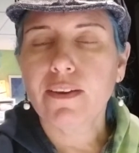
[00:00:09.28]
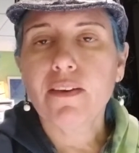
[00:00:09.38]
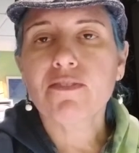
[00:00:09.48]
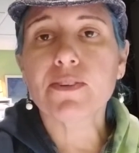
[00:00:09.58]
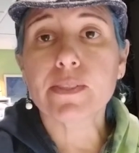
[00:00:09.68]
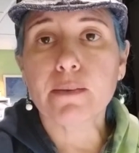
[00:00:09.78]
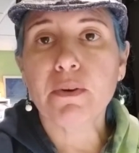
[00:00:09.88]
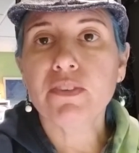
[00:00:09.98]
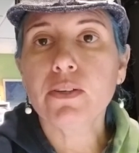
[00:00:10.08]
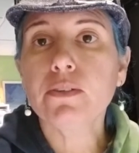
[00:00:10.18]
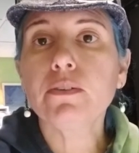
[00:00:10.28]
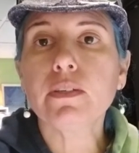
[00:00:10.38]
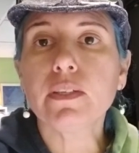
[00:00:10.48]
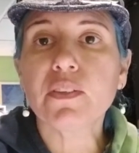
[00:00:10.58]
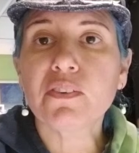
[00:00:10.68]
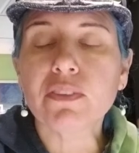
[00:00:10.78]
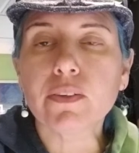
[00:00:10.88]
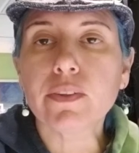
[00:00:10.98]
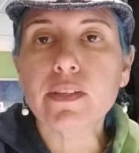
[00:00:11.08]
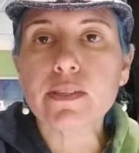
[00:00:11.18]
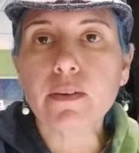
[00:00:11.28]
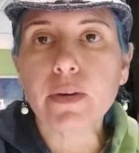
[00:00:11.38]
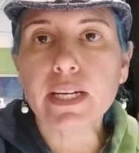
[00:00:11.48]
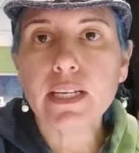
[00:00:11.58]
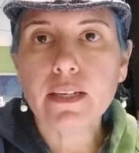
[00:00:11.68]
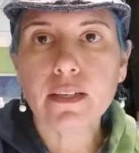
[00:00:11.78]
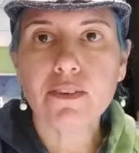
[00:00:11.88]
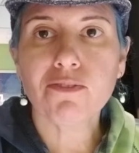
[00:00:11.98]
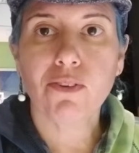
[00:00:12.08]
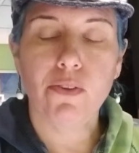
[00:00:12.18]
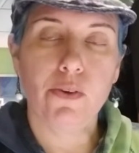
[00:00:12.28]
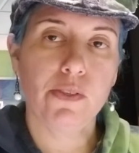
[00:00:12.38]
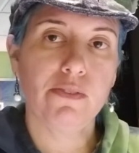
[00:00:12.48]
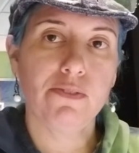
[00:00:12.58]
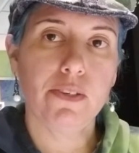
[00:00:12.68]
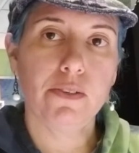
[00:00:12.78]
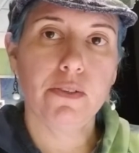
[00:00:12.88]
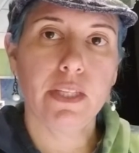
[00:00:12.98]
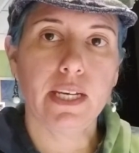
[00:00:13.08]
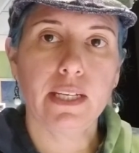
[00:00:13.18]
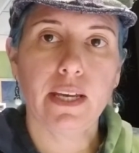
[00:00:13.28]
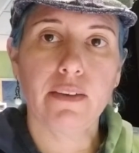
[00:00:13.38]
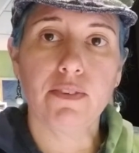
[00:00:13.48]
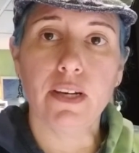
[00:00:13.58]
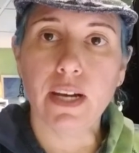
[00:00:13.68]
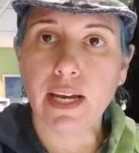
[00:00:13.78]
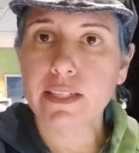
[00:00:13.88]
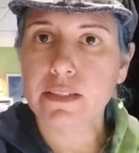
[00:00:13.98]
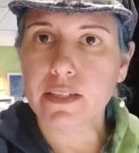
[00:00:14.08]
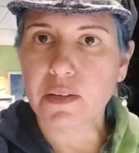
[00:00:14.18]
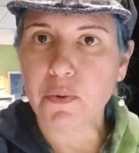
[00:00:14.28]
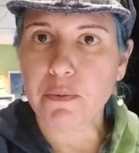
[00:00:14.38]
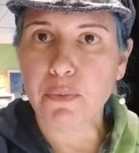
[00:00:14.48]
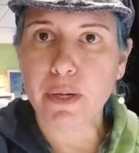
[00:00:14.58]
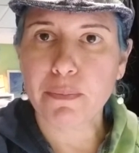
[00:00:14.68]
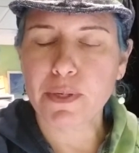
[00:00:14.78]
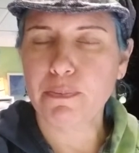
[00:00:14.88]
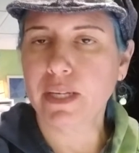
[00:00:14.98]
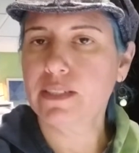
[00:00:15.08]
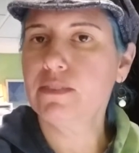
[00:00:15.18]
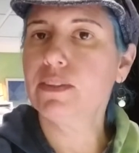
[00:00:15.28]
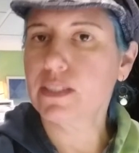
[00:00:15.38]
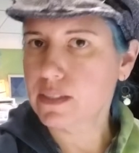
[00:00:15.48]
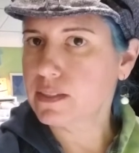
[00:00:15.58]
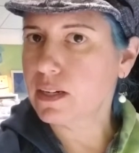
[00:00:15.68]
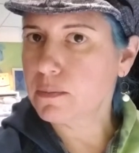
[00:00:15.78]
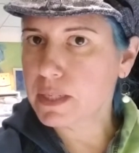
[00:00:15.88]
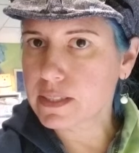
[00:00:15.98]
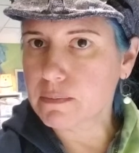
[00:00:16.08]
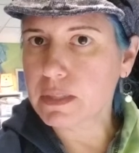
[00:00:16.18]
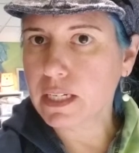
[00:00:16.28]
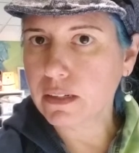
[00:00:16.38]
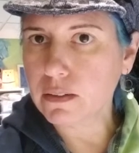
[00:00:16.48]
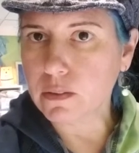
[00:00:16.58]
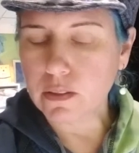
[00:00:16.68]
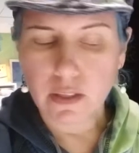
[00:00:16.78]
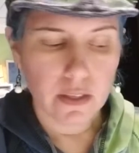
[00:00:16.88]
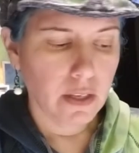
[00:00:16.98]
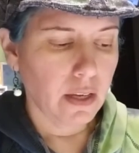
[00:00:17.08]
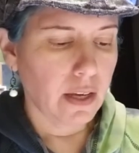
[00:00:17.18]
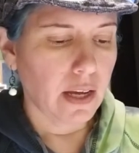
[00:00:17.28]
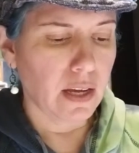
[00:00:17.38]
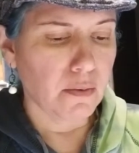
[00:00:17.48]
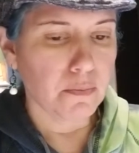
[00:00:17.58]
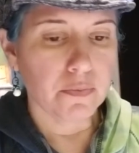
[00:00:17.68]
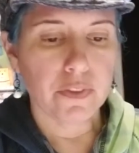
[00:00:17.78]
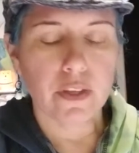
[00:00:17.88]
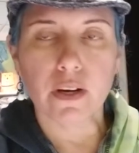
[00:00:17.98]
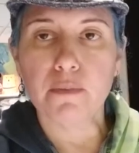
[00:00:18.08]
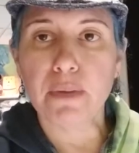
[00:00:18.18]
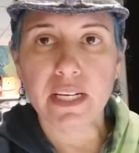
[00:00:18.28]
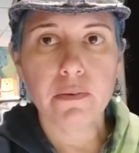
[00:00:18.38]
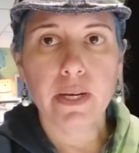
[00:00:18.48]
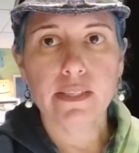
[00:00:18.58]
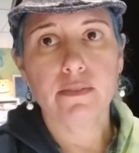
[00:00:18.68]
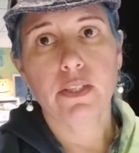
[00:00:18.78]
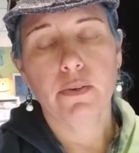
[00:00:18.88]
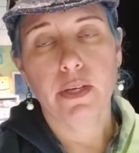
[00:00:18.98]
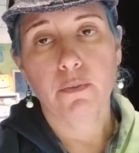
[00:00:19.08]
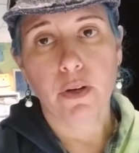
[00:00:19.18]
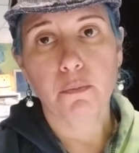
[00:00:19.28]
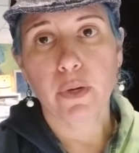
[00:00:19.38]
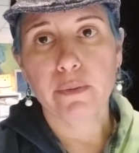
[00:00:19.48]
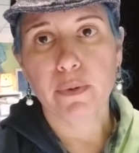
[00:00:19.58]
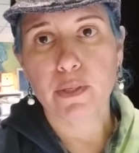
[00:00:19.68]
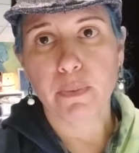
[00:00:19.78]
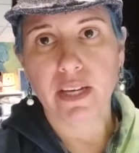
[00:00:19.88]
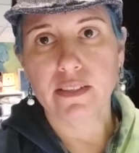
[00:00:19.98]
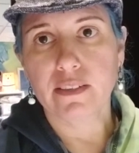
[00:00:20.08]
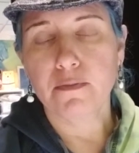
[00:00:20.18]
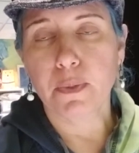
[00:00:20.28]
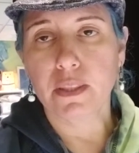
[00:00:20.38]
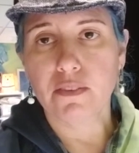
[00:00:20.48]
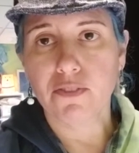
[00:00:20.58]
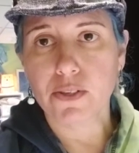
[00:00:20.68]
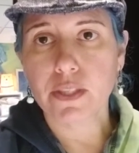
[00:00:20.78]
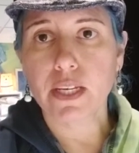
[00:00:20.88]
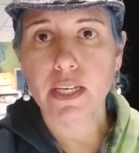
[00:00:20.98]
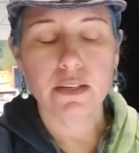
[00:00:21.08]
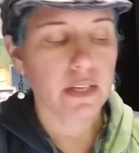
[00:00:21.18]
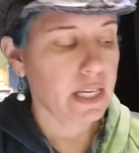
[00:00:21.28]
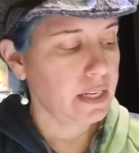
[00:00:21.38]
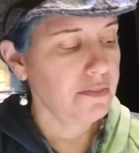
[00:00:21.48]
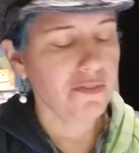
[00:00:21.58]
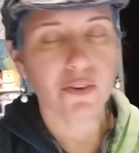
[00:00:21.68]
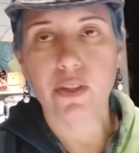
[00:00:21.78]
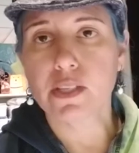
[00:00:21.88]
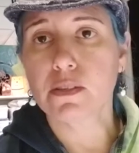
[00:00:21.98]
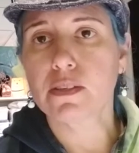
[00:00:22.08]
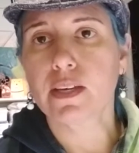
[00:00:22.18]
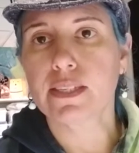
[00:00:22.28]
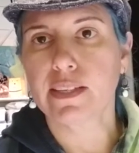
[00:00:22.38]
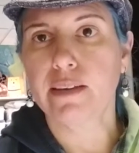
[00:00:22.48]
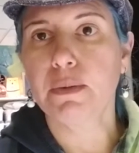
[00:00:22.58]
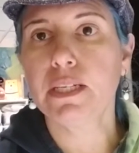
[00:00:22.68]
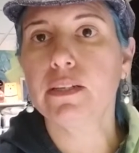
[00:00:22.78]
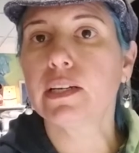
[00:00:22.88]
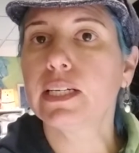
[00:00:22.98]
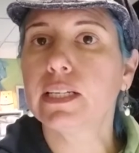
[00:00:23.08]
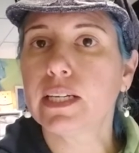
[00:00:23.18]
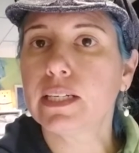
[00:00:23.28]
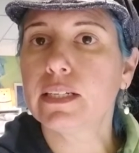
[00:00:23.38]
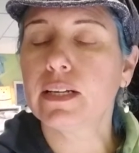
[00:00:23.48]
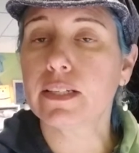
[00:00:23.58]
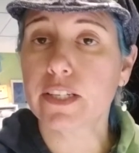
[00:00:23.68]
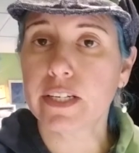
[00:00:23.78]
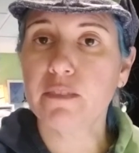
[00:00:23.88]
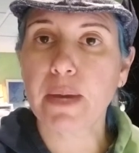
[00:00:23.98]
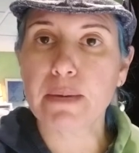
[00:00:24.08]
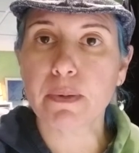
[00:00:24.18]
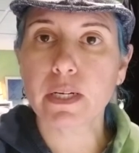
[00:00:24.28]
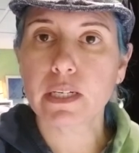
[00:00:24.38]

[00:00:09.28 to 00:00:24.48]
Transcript: For some of you, you have learned this already. For those of you that have not done one-point perspective, this is going to be something new. There are many ways of doing one-point perspective, but the first thing you need for this assignment, you're going to need a sheet of paper,